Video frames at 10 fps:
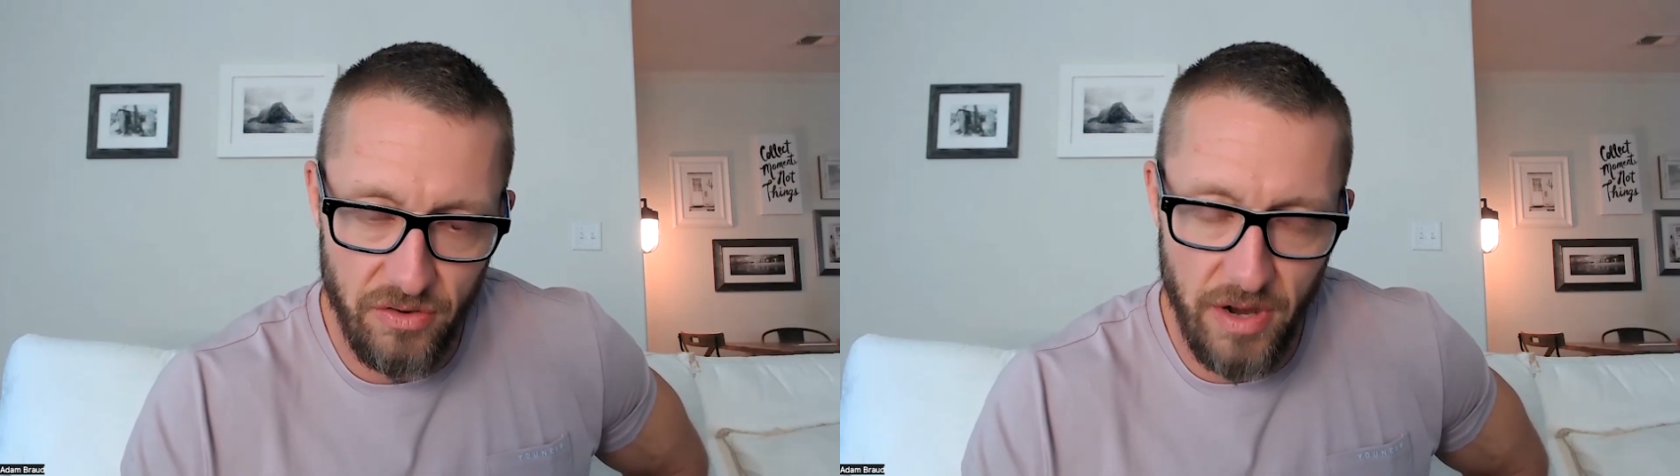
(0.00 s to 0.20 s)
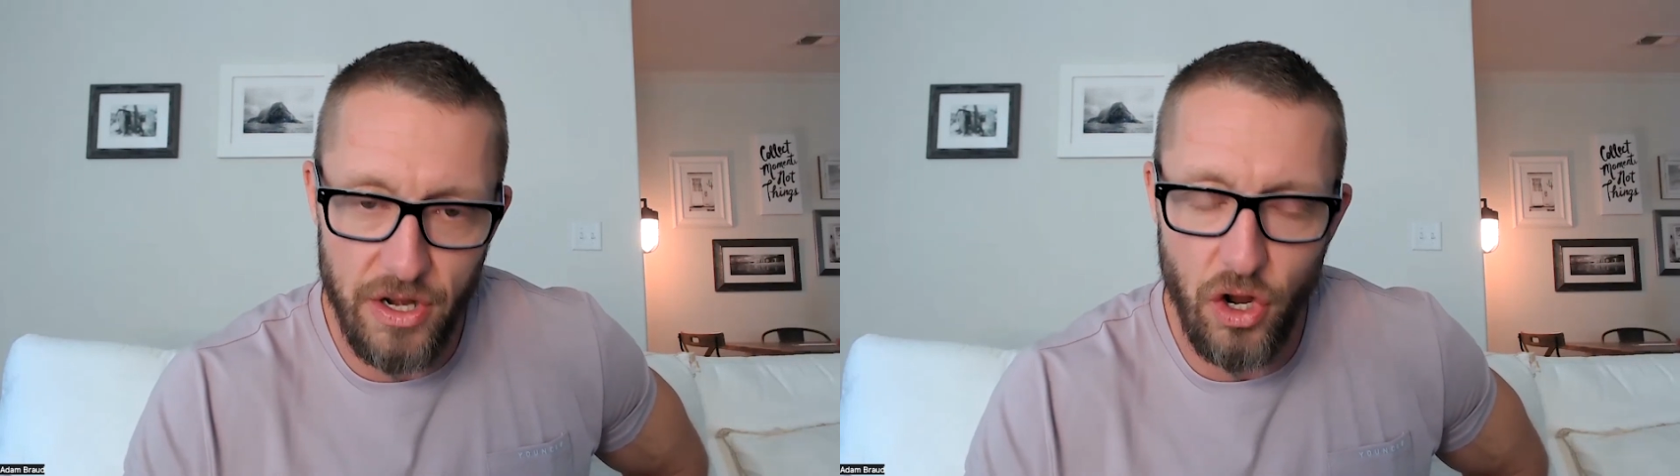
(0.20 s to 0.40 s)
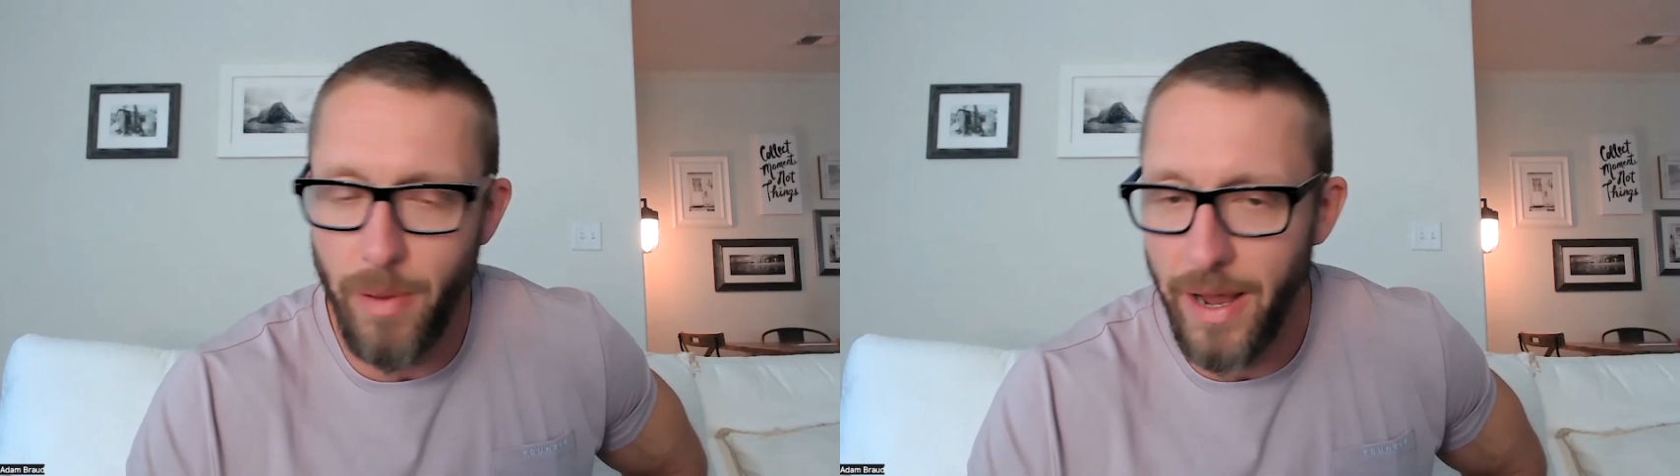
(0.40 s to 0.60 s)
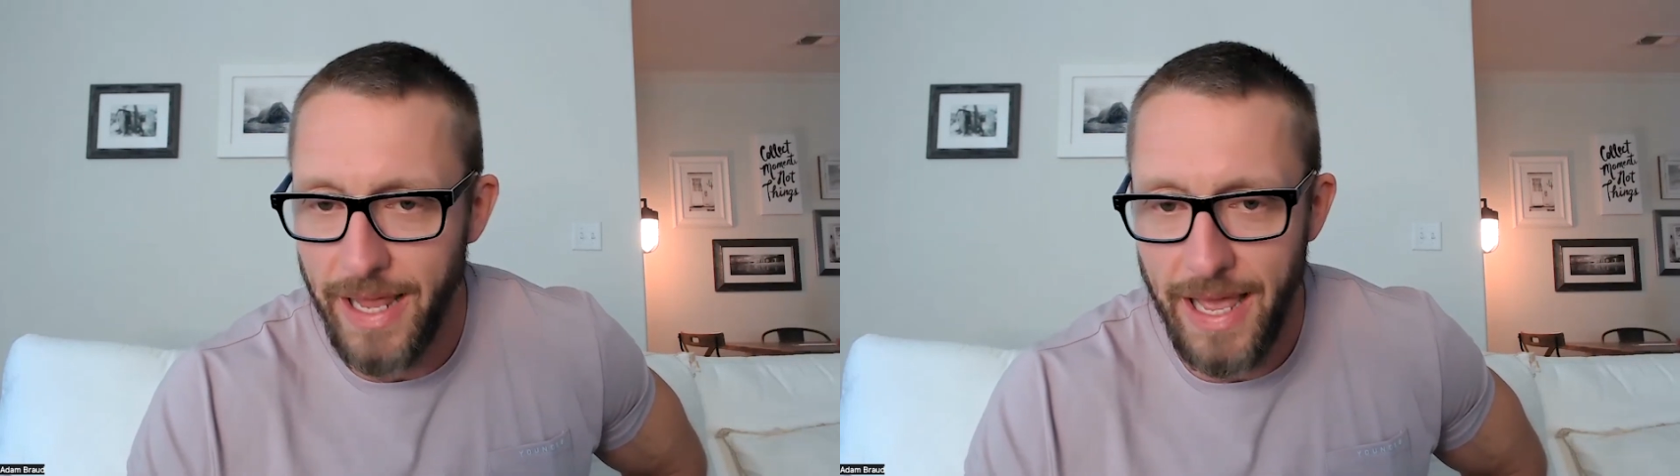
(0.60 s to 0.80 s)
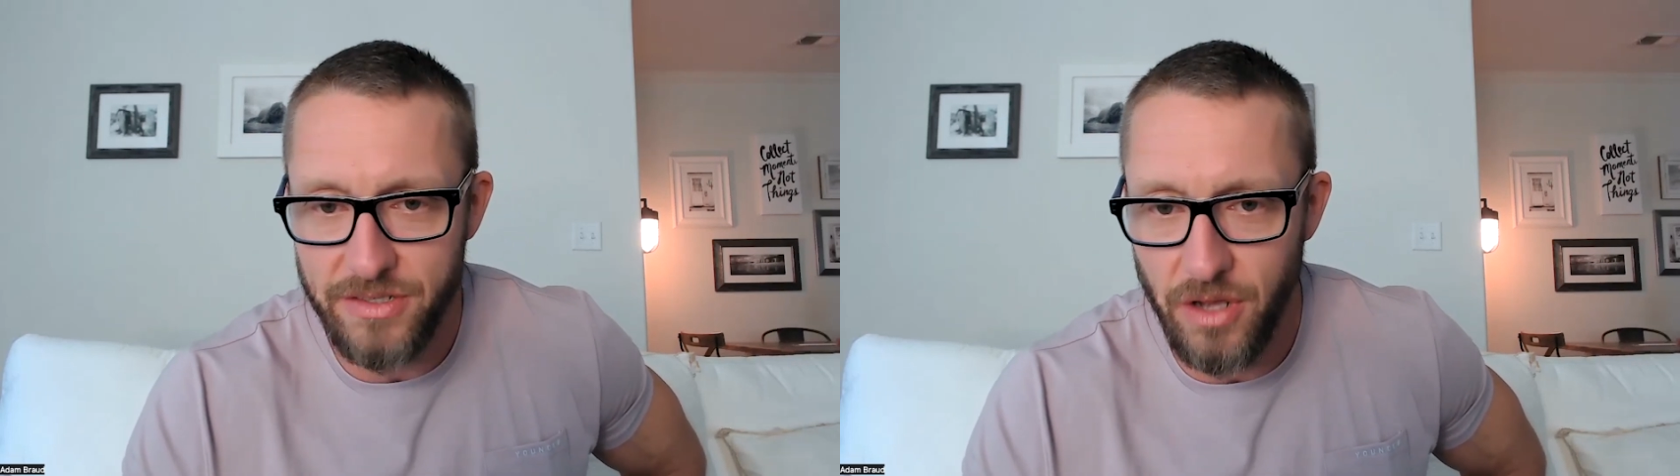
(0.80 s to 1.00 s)
All right. Nobody
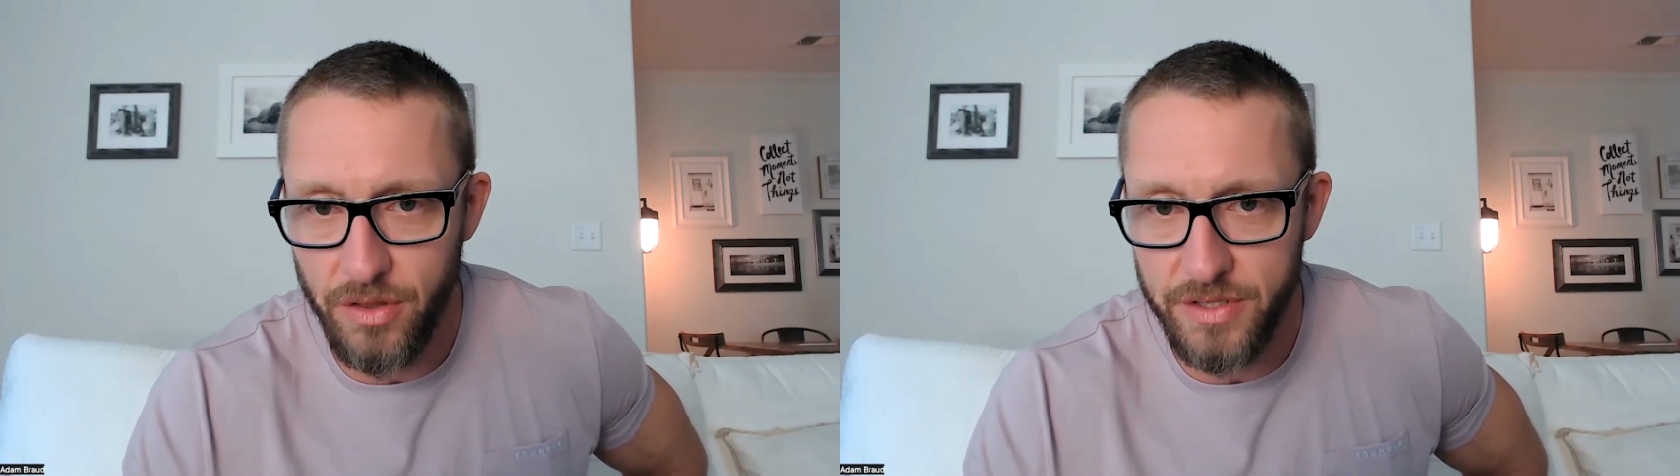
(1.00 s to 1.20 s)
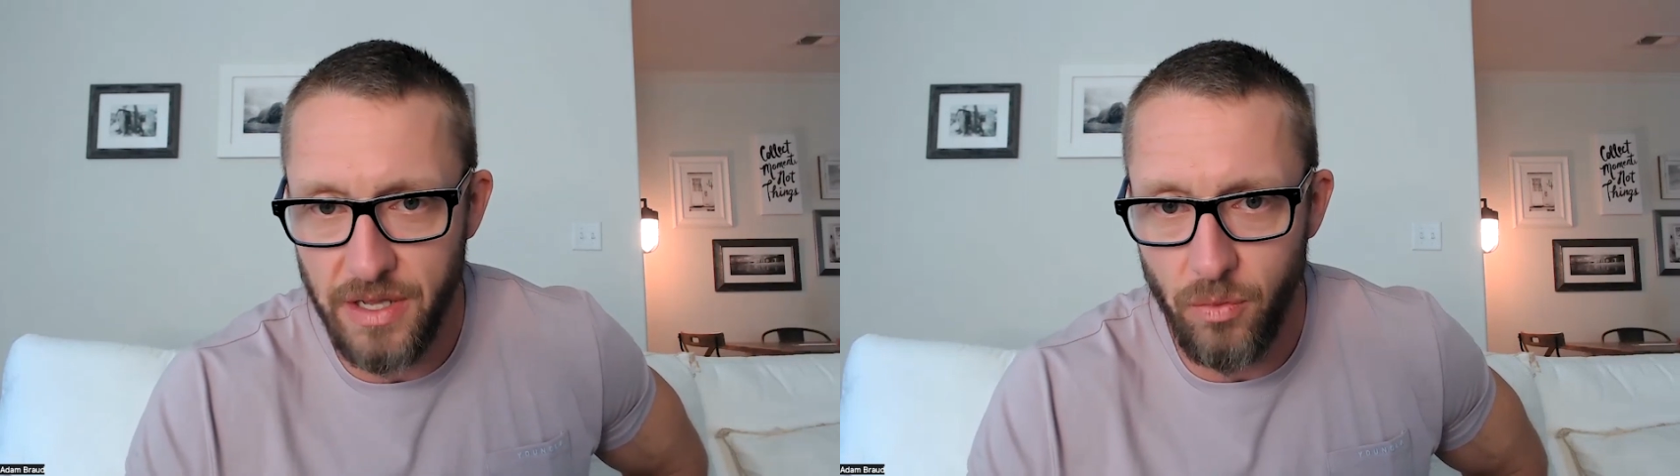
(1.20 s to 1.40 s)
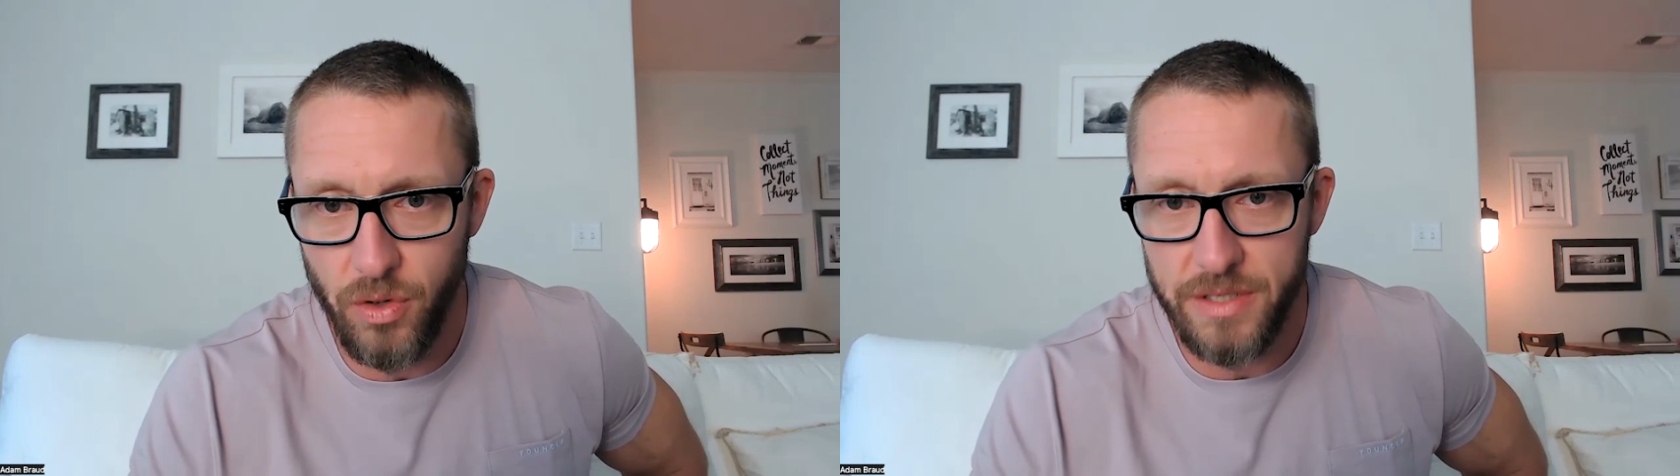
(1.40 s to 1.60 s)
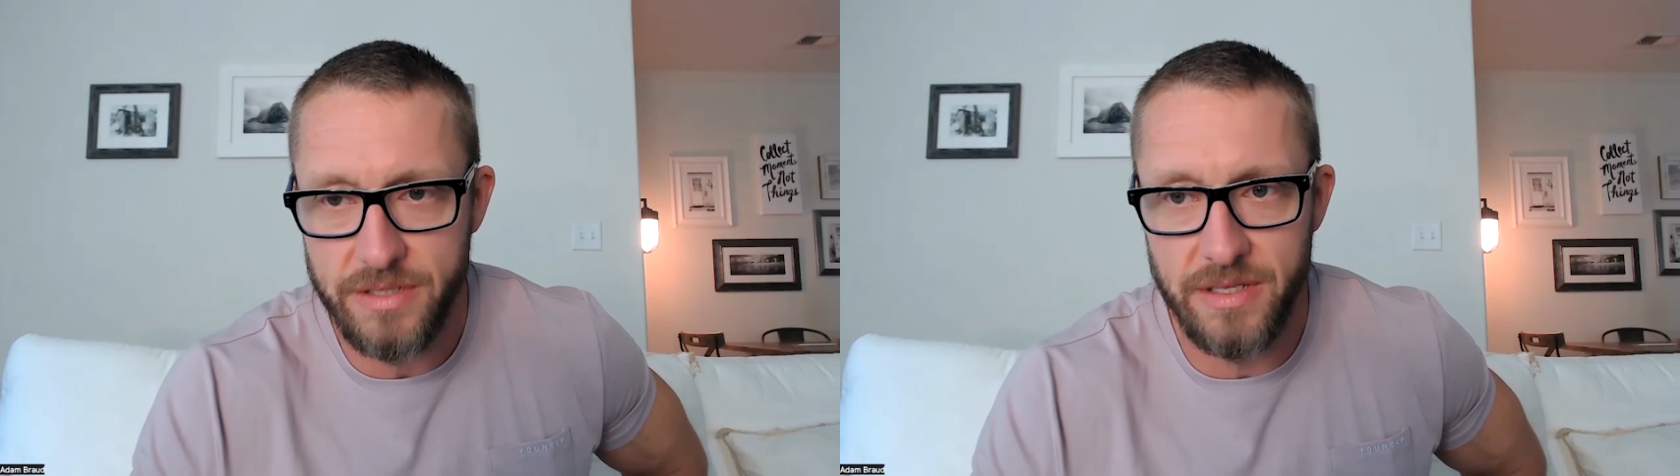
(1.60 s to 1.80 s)
has all this at once.